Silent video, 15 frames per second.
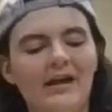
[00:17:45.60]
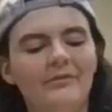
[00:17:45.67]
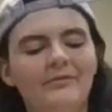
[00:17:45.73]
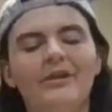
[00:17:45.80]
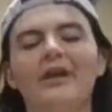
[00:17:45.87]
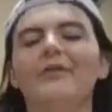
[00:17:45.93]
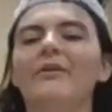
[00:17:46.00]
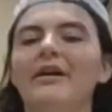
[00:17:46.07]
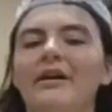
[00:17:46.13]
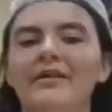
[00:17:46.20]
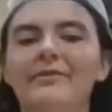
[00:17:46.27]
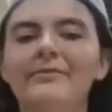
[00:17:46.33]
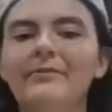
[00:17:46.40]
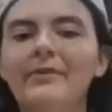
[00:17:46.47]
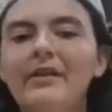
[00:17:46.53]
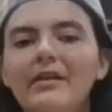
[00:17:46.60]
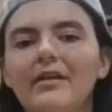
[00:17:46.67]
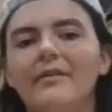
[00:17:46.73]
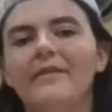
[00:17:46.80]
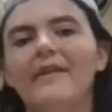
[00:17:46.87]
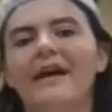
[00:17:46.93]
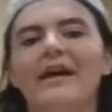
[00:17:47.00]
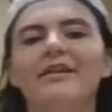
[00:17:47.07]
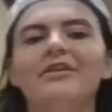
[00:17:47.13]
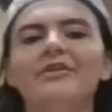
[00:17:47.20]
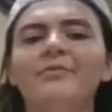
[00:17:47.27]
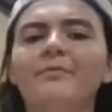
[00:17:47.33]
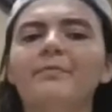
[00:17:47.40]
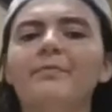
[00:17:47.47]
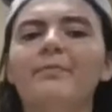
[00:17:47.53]
know of that
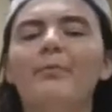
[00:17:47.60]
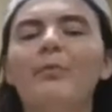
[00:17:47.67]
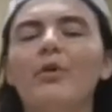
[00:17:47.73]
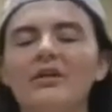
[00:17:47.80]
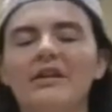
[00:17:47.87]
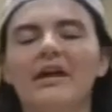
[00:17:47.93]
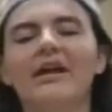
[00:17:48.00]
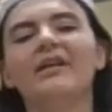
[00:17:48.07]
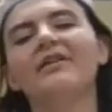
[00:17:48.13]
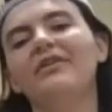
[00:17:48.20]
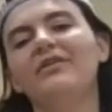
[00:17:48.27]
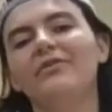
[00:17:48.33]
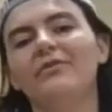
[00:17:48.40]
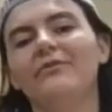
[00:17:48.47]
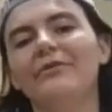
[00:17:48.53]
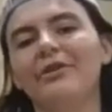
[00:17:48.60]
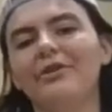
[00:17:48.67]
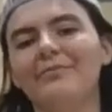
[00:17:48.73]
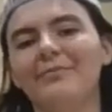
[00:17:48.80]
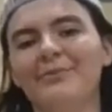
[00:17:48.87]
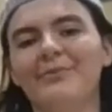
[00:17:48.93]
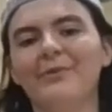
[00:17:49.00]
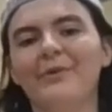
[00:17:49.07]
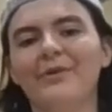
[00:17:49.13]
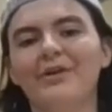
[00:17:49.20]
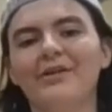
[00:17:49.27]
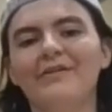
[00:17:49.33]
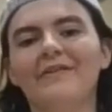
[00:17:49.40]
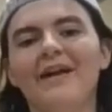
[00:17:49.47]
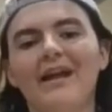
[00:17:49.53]
you're more likely to have heard
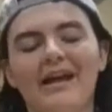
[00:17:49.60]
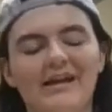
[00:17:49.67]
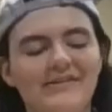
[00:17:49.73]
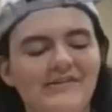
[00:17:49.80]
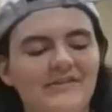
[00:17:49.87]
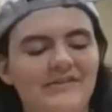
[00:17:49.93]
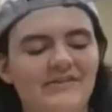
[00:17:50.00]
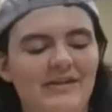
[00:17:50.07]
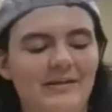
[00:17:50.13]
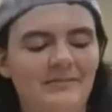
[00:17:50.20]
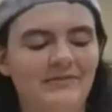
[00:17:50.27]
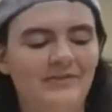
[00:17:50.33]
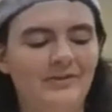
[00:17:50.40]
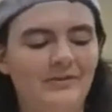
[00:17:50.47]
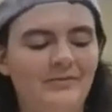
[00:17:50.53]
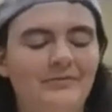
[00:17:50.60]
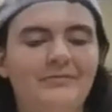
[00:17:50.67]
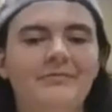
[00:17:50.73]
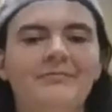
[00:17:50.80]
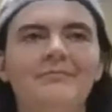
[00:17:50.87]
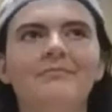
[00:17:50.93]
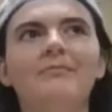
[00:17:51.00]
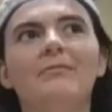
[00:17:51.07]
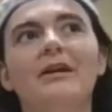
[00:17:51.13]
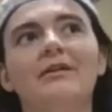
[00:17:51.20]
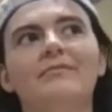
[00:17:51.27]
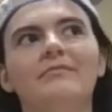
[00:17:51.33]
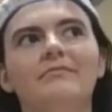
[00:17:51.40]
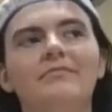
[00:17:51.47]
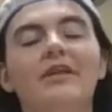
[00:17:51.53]
before that has the same tune. Well,
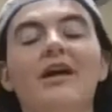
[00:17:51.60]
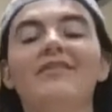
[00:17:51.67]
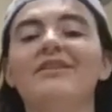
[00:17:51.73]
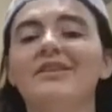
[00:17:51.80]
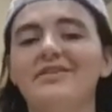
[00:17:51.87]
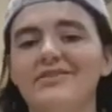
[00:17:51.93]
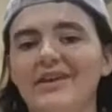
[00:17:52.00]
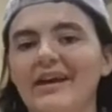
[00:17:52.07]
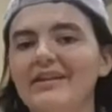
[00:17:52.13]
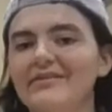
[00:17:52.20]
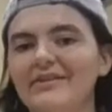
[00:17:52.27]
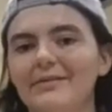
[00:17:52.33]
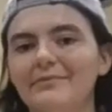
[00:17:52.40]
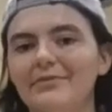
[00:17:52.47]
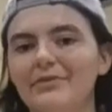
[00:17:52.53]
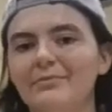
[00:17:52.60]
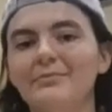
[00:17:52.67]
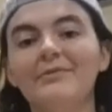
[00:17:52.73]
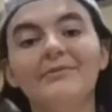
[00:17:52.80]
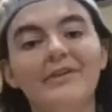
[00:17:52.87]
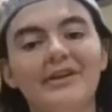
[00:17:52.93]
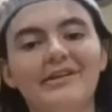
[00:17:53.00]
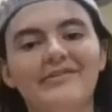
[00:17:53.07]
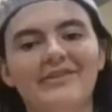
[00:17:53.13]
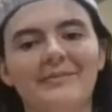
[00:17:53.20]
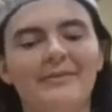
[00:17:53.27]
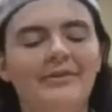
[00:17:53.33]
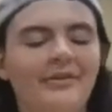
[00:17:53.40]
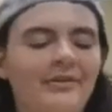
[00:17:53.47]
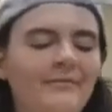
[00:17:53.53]
not the exact same tune, but very
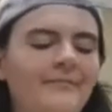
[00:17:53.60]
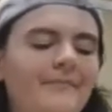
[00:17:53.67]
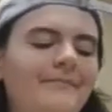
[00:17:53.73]
similar.